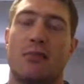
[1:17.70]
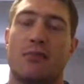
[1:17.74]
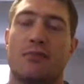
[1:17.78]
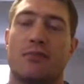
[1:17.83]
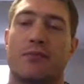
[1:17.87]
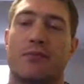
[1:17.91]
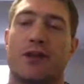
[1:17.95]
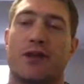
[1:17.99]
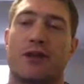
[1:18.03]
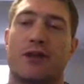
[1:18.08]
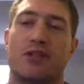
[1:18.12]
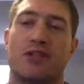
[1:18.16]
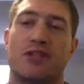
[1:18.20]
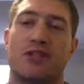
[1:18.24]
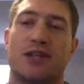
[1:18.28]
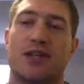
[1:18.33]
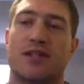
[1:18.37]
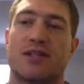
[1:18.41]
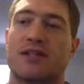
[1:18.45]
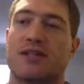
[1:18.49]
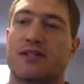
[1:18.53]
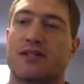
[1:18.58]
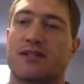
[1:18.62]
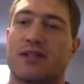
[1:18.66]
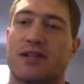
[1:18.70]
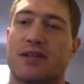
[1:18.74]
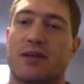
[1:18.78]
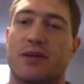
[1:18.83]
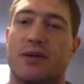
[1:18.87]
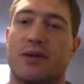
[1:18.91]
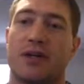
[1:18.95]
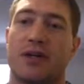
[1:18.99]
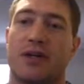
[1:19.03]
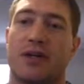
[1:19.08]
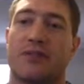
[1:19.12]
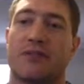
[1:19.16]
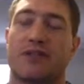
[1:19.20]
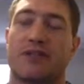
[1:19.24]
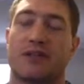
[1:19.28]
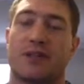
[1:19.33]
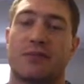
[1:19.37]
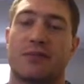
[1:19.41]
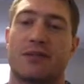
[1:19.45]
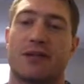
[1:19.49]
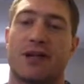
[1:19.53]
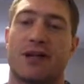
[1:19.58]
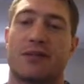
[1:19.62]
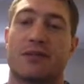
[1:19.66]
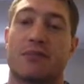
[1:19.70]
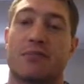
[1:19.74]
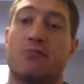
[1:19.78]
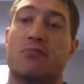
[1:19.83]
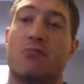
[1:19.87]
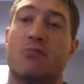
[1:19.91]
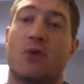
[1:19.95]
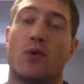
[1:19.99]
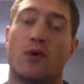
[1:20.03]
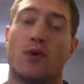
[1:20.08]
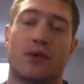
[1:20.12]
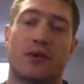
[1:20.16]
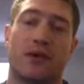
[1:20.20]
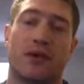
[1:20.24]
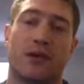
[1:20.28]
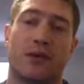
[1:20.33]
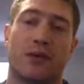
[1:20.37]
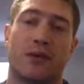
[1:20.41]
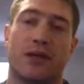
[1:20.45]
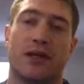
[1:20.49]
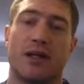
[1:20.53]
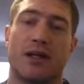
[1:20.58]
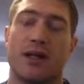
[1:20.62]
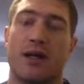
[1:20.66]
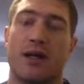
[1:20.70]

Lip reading: They're just as liquid, if sometimes more liquid,